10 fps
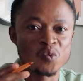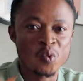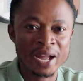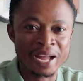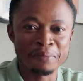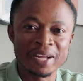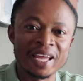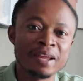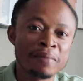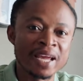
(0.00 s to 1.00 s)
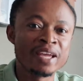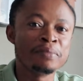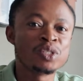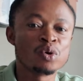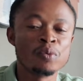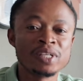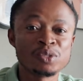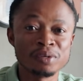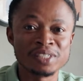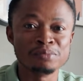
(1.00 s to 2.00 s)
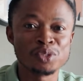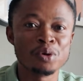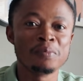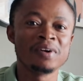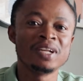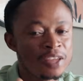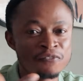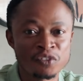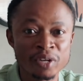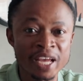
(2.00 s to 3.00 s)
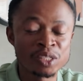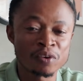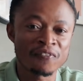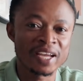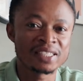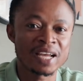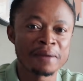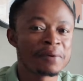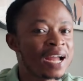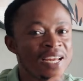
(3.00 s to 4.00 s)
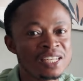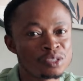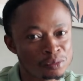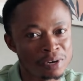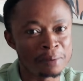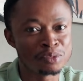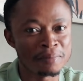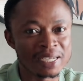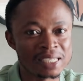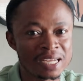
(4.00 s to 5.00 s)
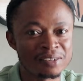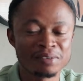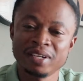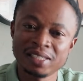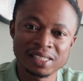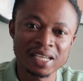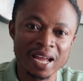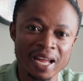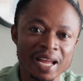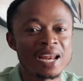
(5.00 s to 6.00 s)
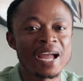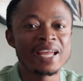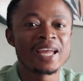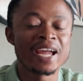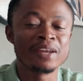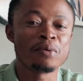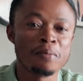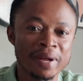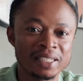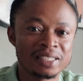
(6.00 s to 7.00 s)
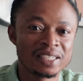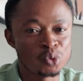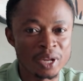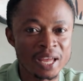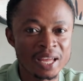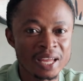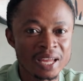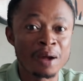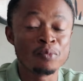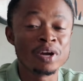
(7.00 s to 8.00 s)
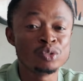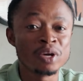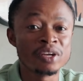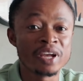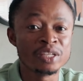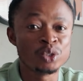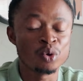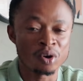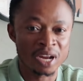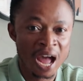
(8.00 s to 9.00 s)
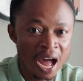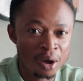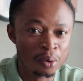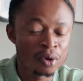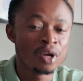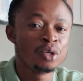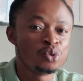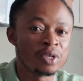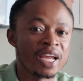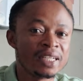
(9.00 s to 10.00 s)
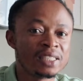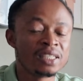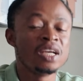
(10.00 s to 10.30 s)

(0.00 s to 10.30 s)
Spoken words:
Welcome again. My name is always Ojim Solomon. If today is your first time, kindly subscribe to my channel, share, like, and comment. Today, I'm going to educate you on how to get